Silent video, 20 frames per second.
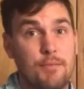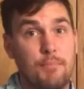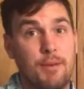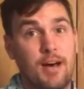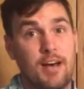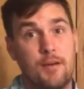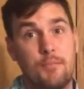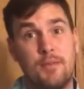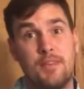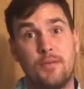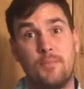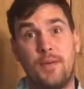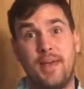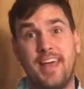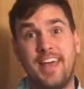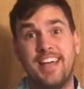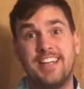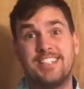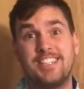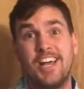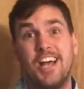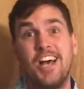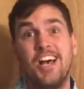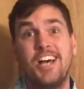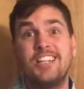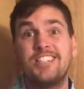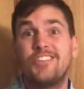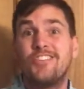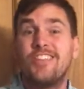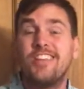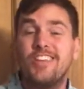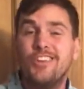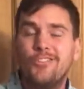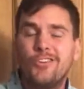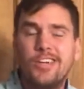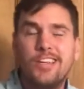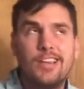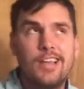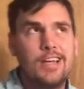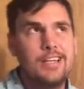the bottom of the page so that you
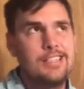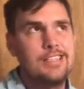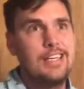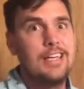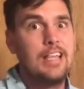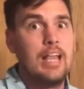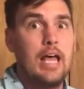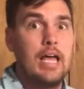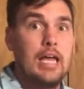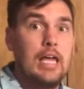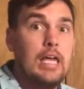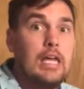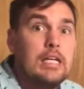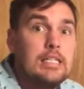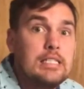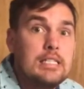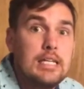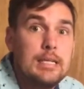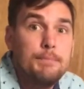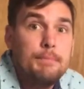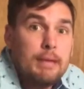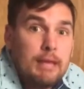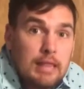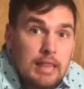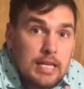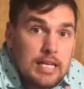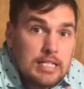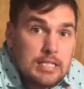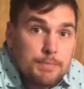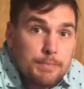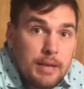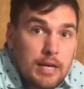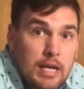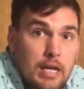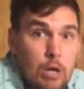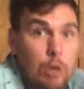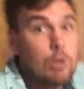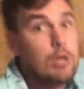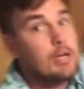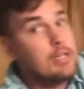can like see like, is it this
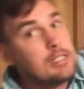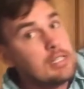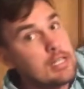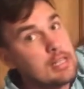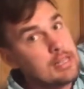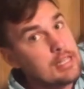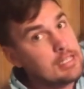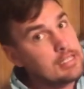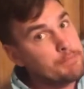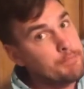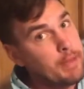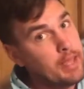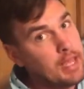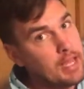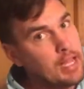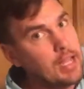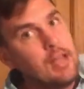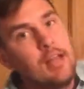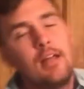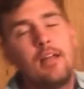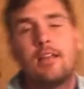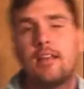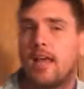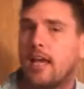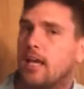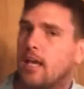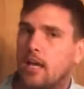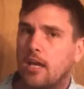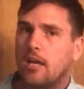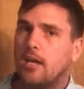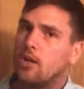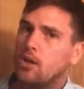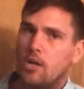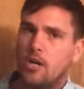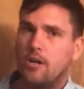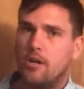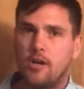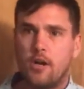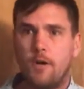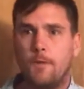big or is it this big? Like, you
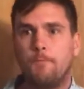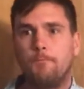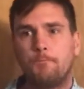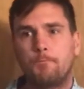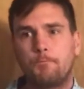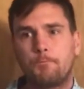don't know.